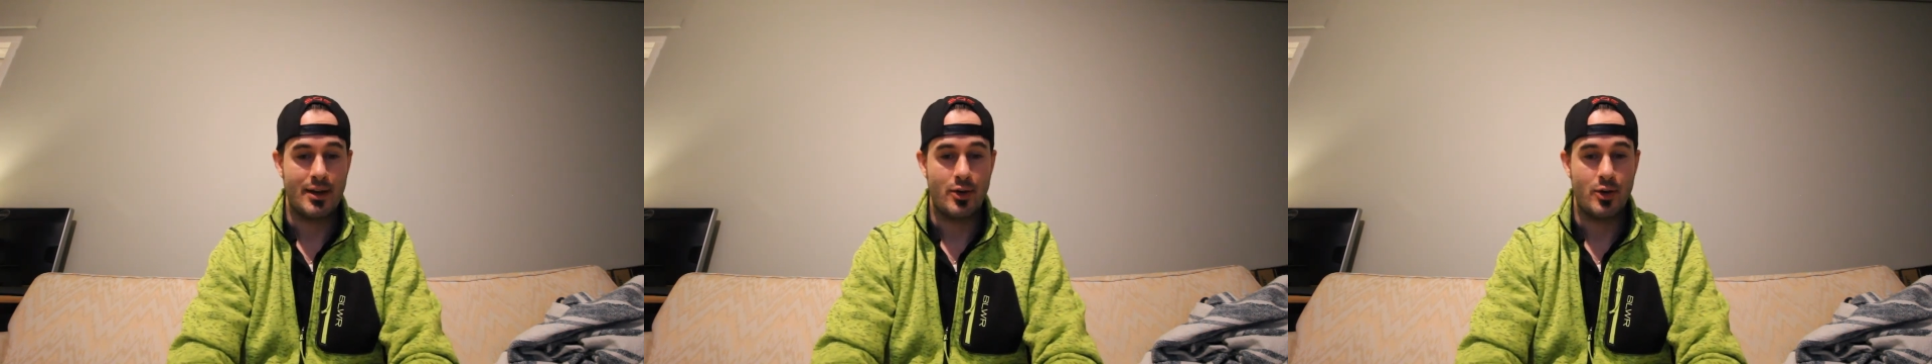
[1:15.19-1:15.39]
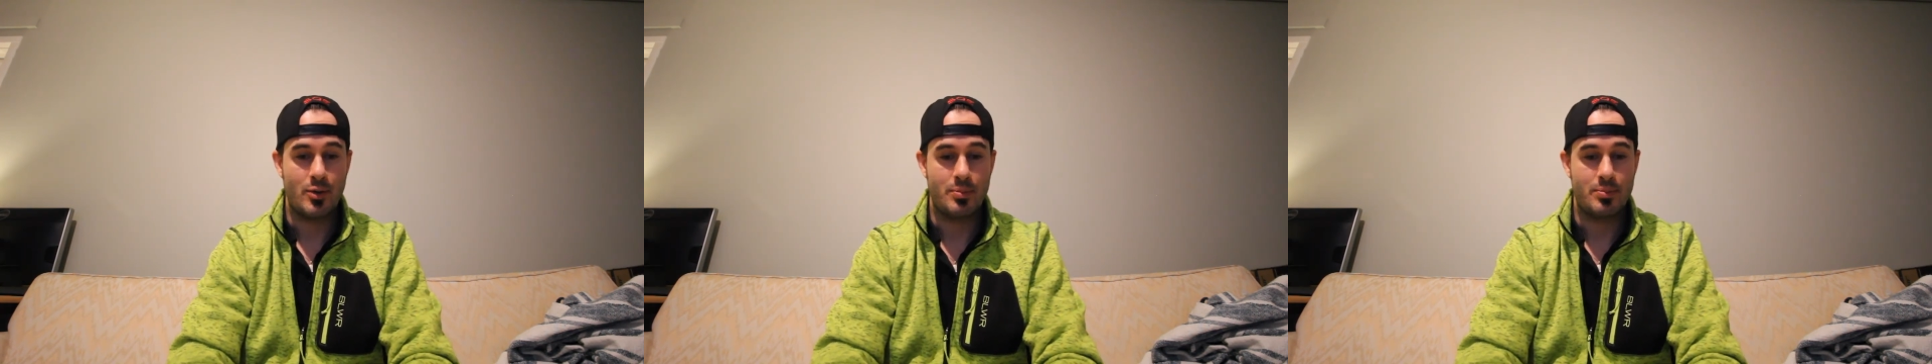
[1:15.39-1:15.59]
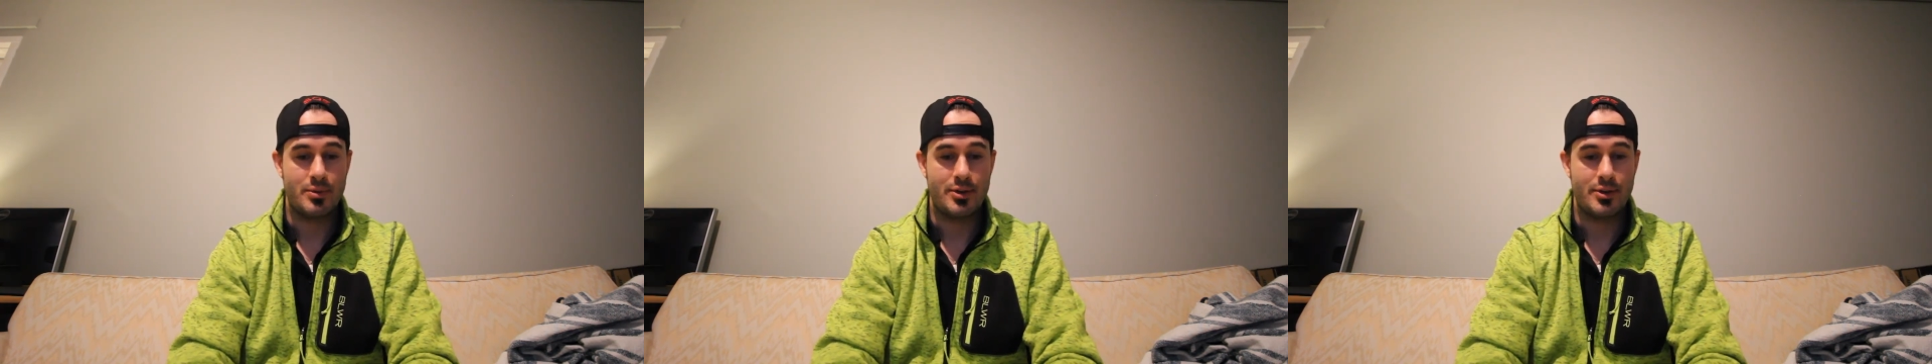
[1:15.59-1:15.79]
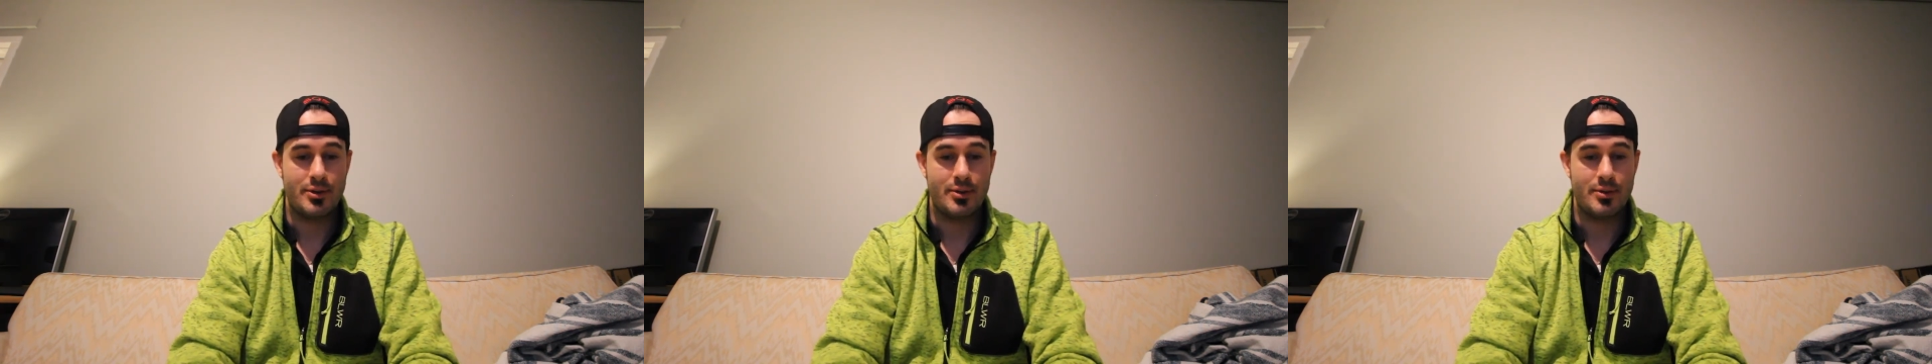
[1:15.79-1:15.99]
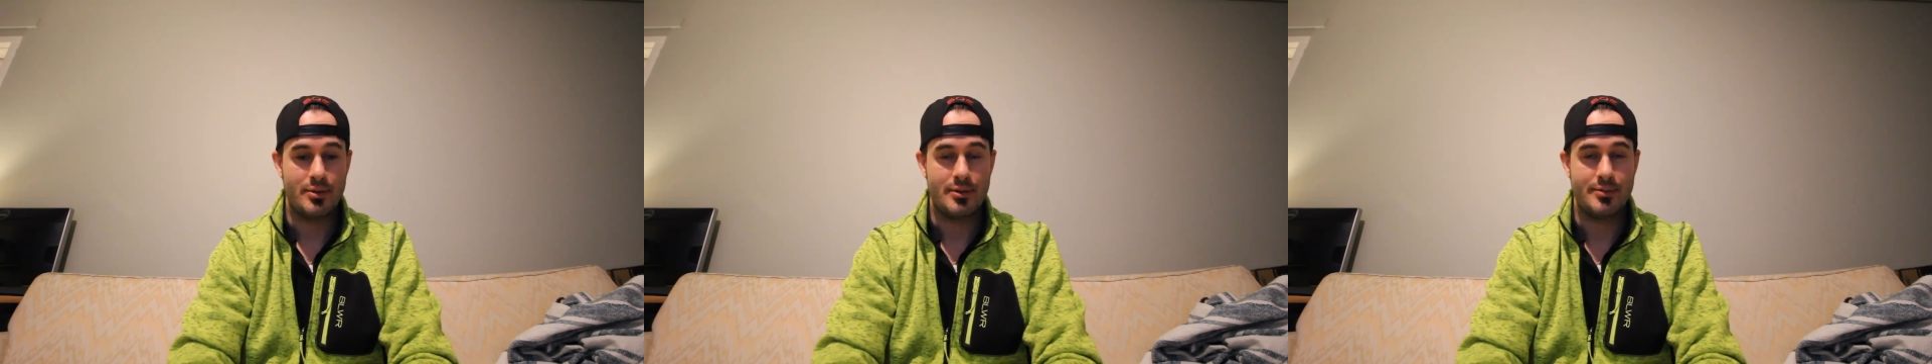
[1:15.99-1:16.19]
hope
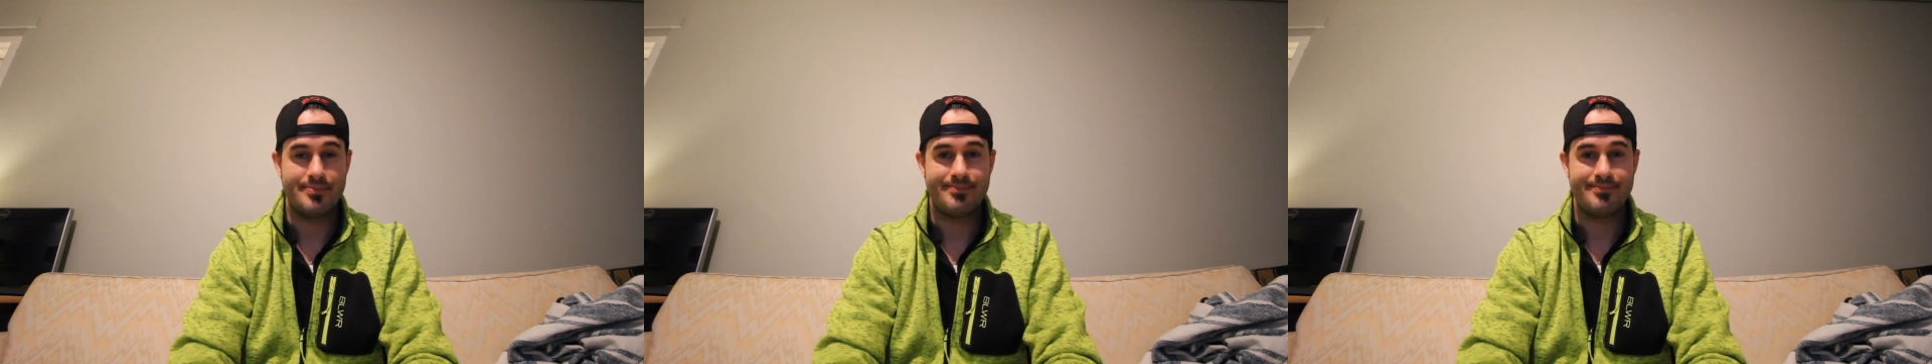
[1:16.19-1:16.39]
to